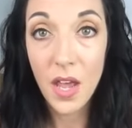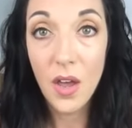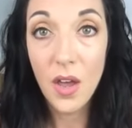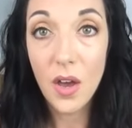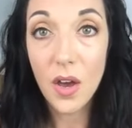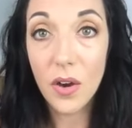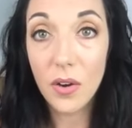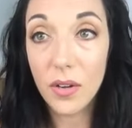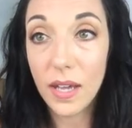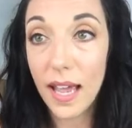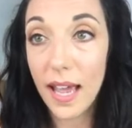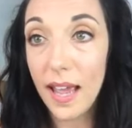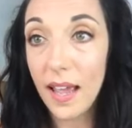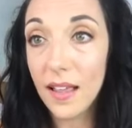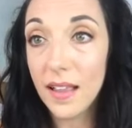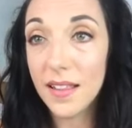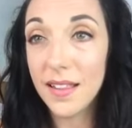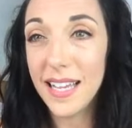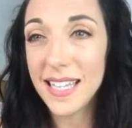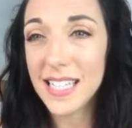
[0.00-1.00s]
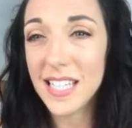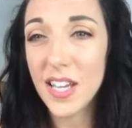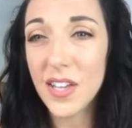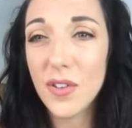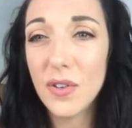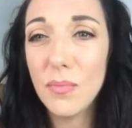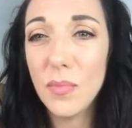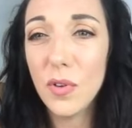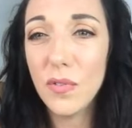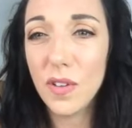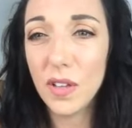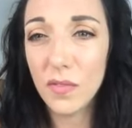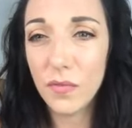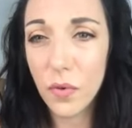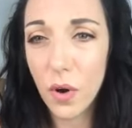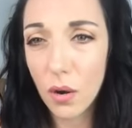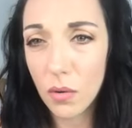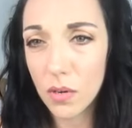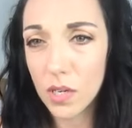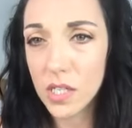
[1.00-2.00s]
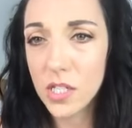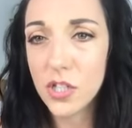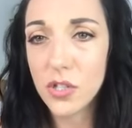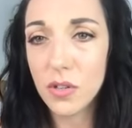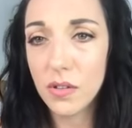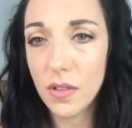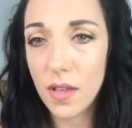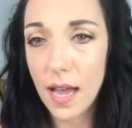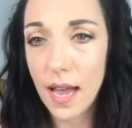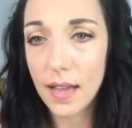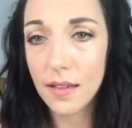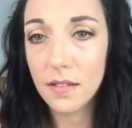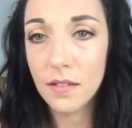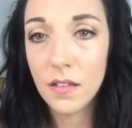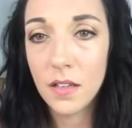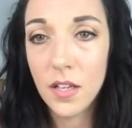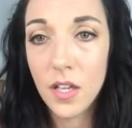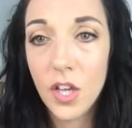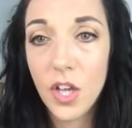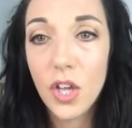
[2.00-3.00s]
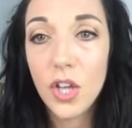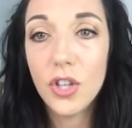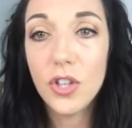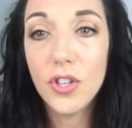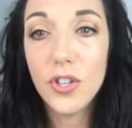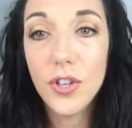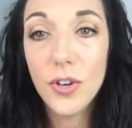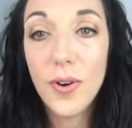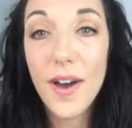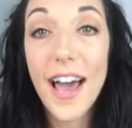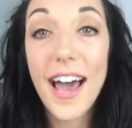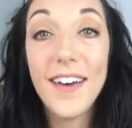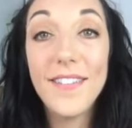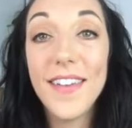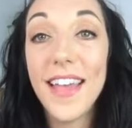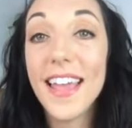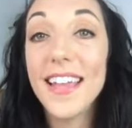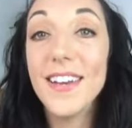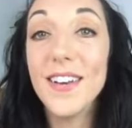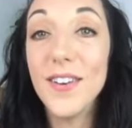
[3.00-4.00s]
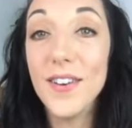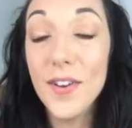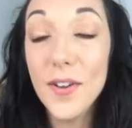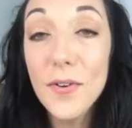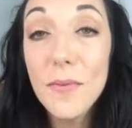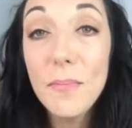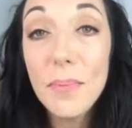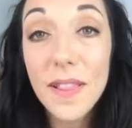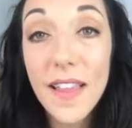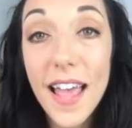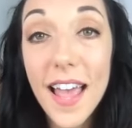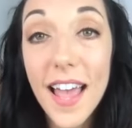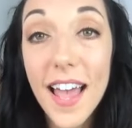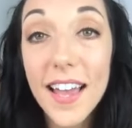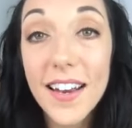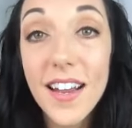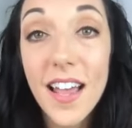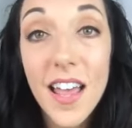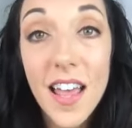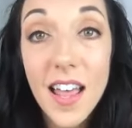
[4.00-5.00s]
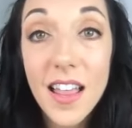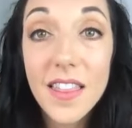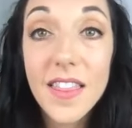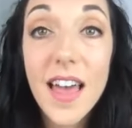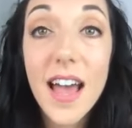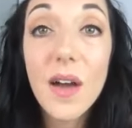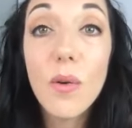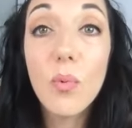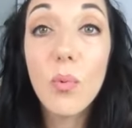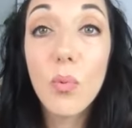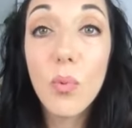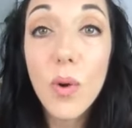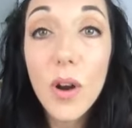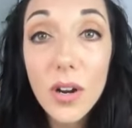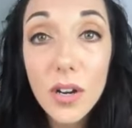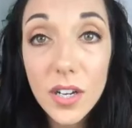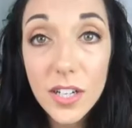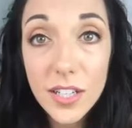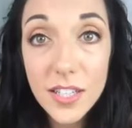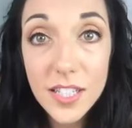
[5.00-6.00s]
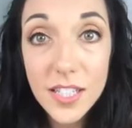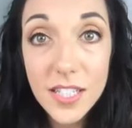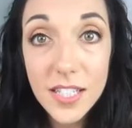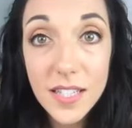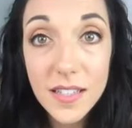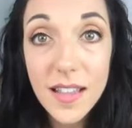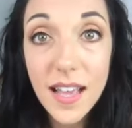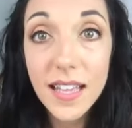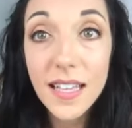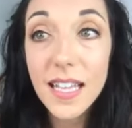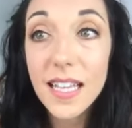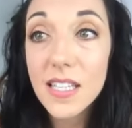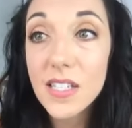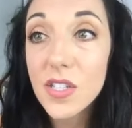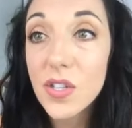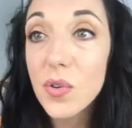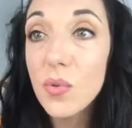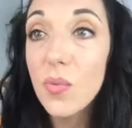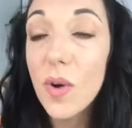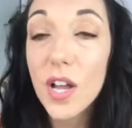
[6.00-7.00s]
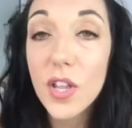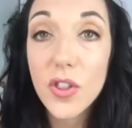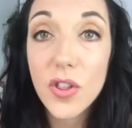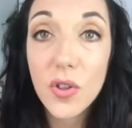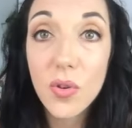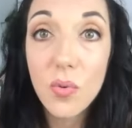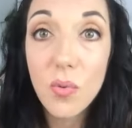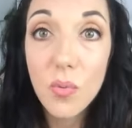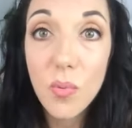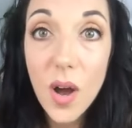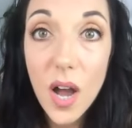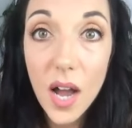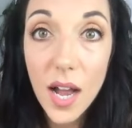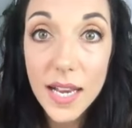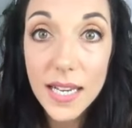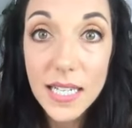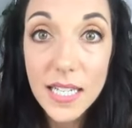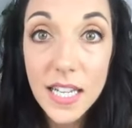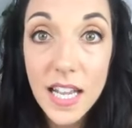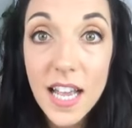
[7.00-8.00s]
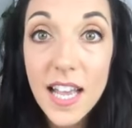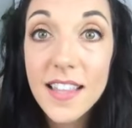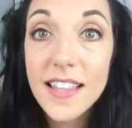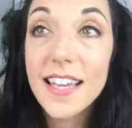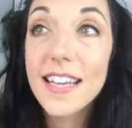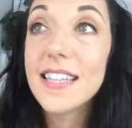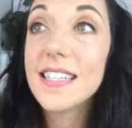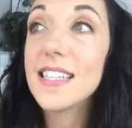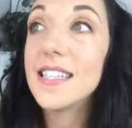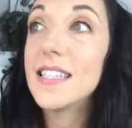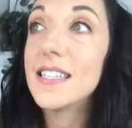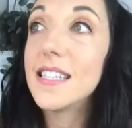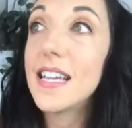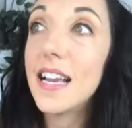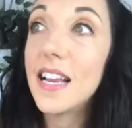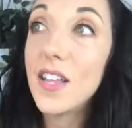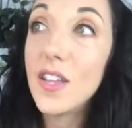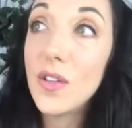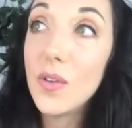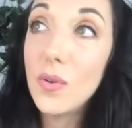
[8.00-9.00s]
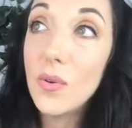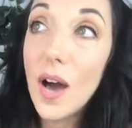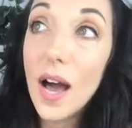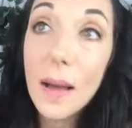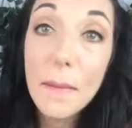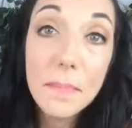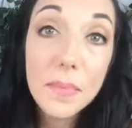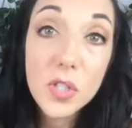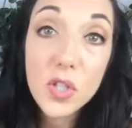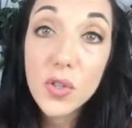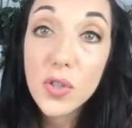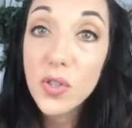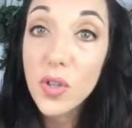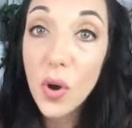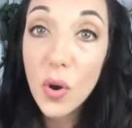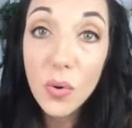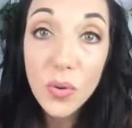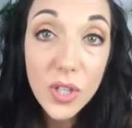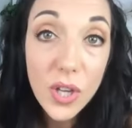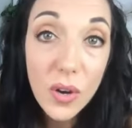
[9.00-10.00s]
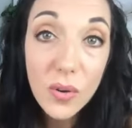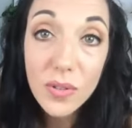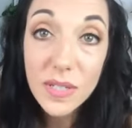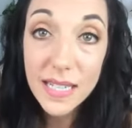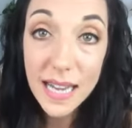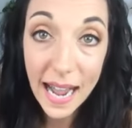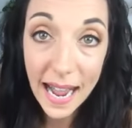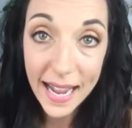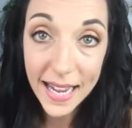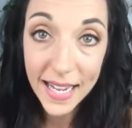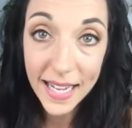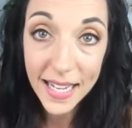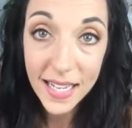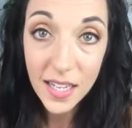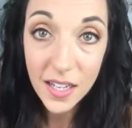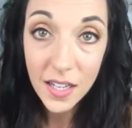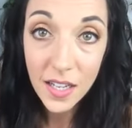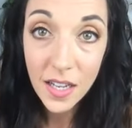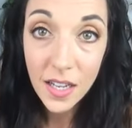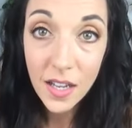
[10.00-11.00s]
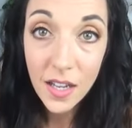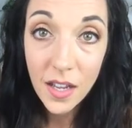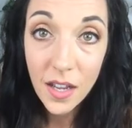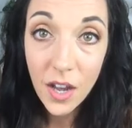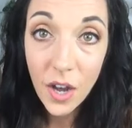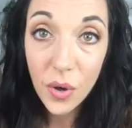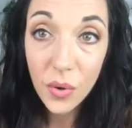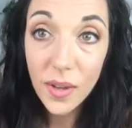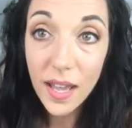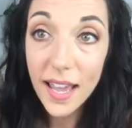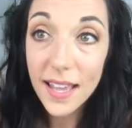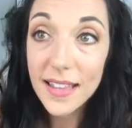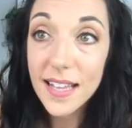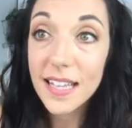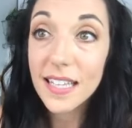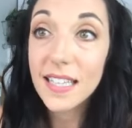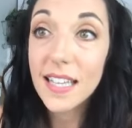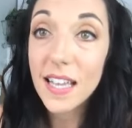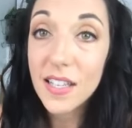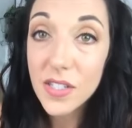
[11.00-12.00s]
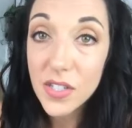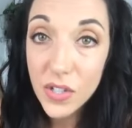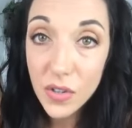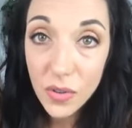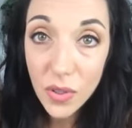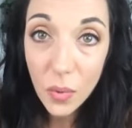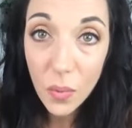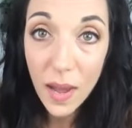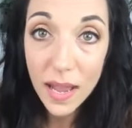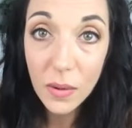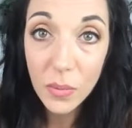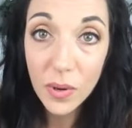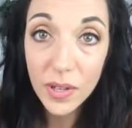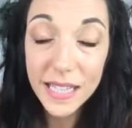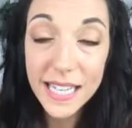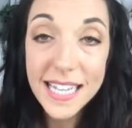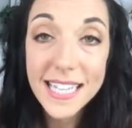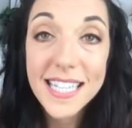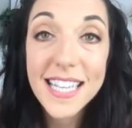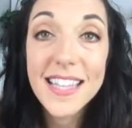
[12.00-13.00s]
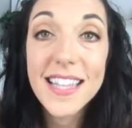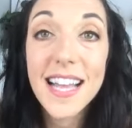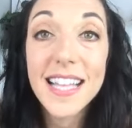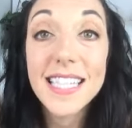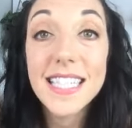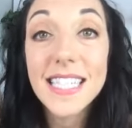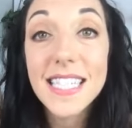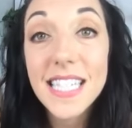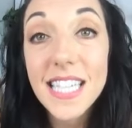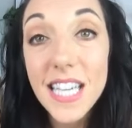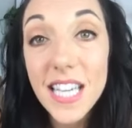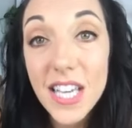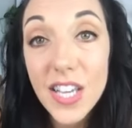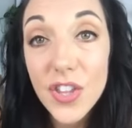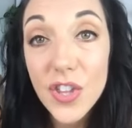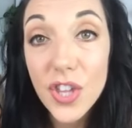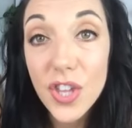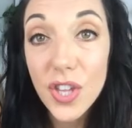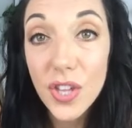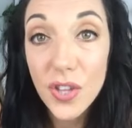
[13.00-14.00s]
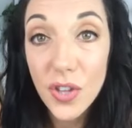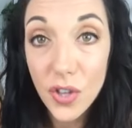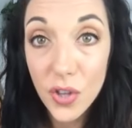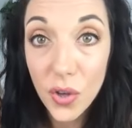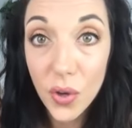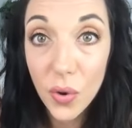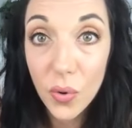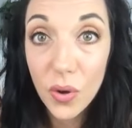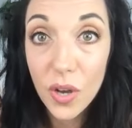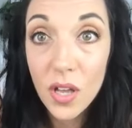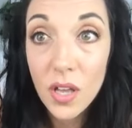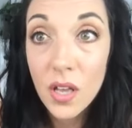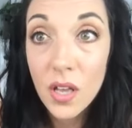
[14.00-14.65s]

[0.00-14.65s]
Okay, and let's get you moving forward so that you have a new plan that works, that gets you what you want, that isn't setting you up to yo-yo diet, okay, that gets you the weight release, and that's teaching you